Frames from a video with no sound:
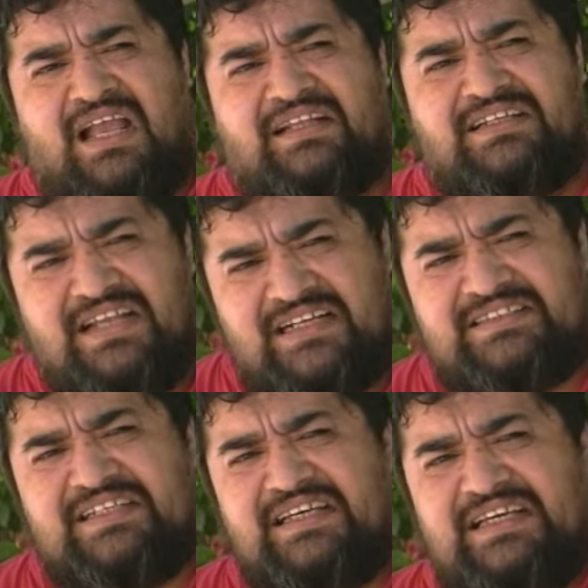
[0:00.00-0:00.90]
And the
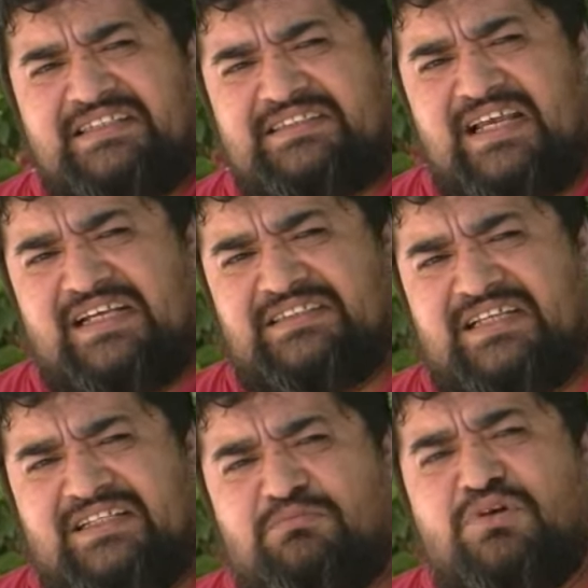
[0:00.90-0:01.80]
next thing he says,
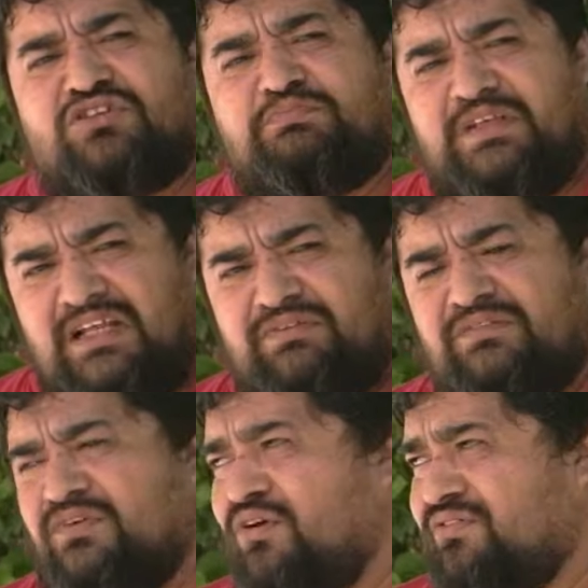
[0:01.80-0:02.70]
that the most beloved
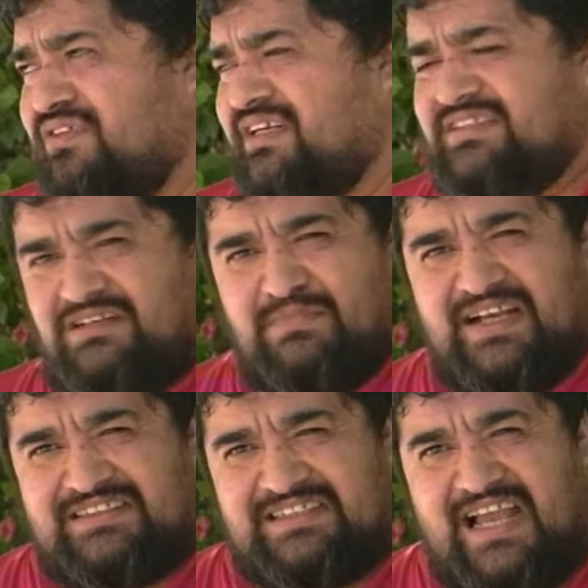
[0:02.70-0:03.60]
of all things in
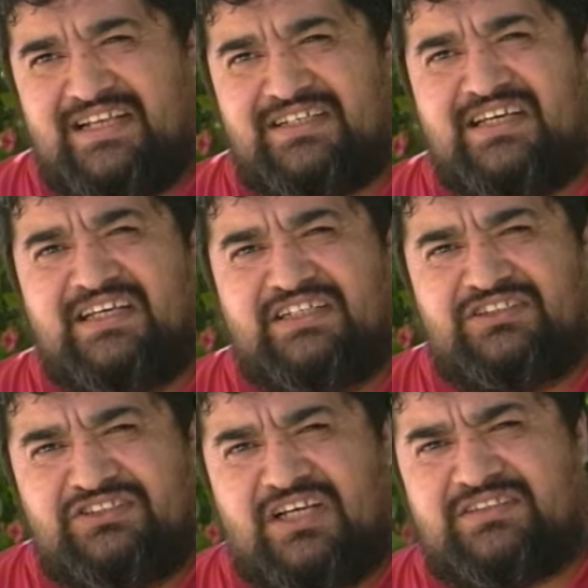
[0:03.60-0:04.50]
my sight
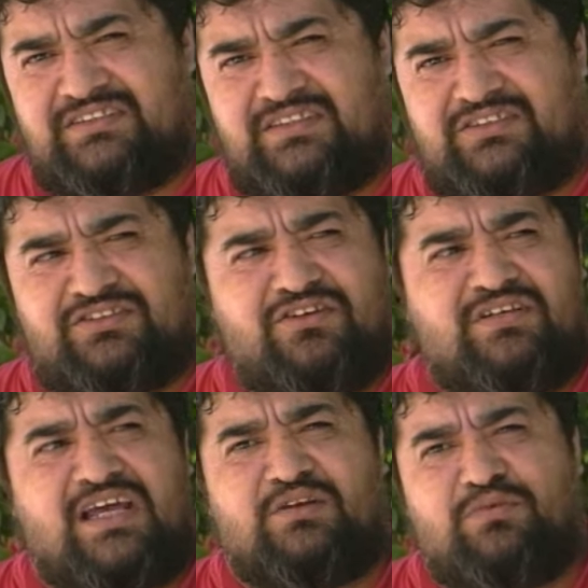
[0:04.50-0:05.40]
is justice. Turn
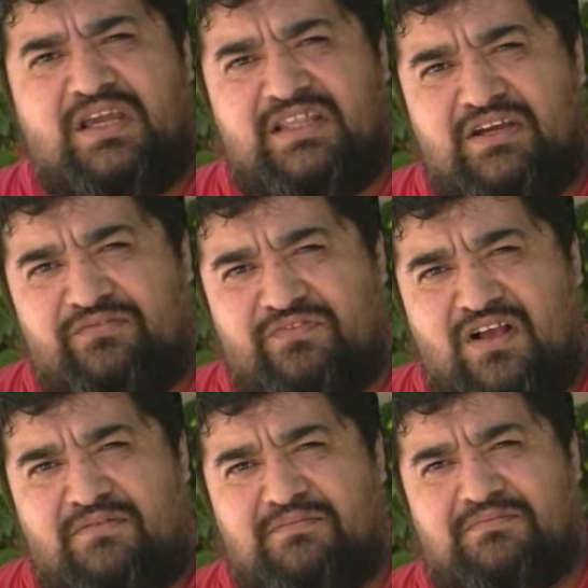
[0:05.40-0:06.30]
not away
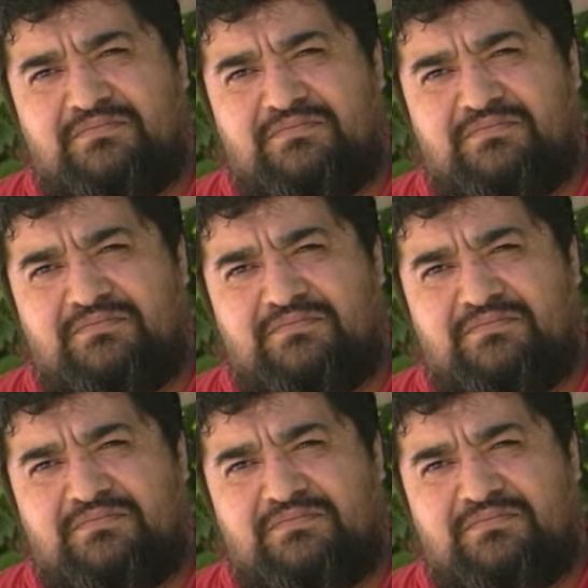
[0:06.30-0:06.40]
therefrom.